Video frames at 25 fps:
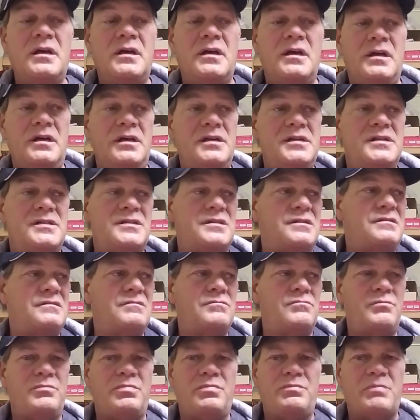is
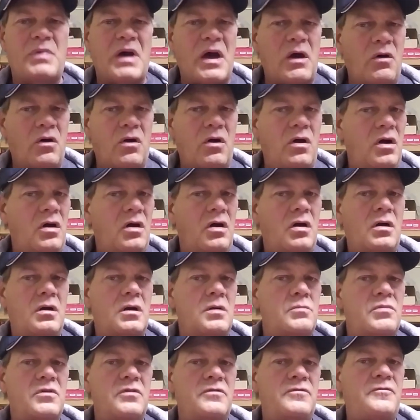about
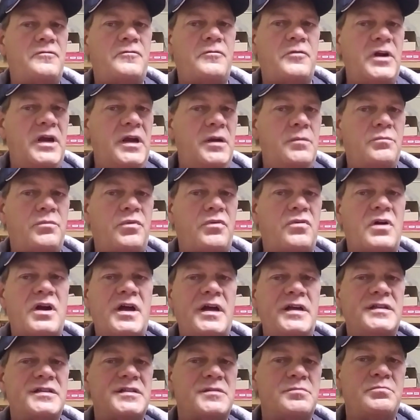Harbor Freight
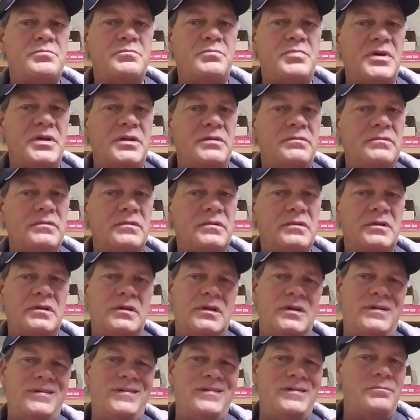price, but
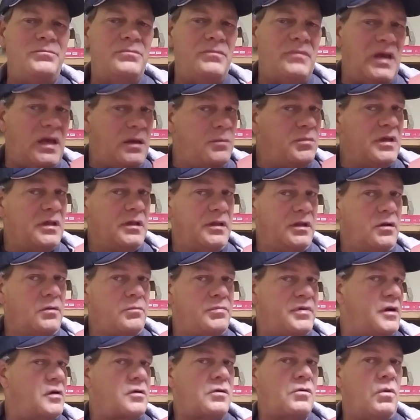maybe a little
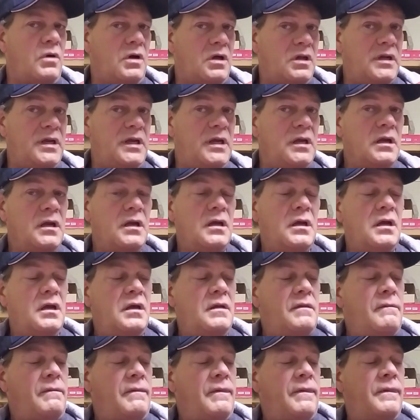better quality,
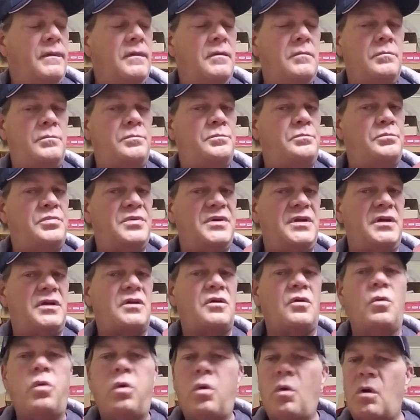but a
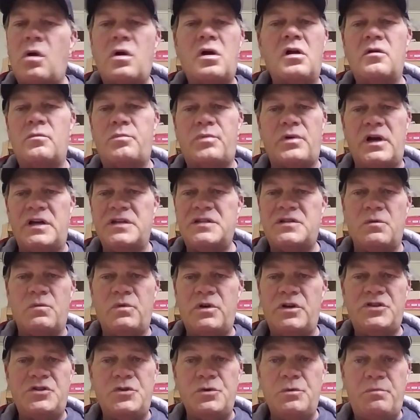quarter of price of
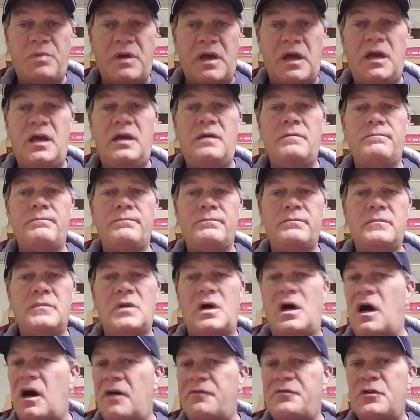what you pay
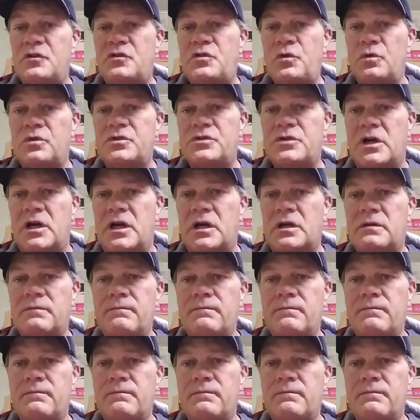off the tool truck.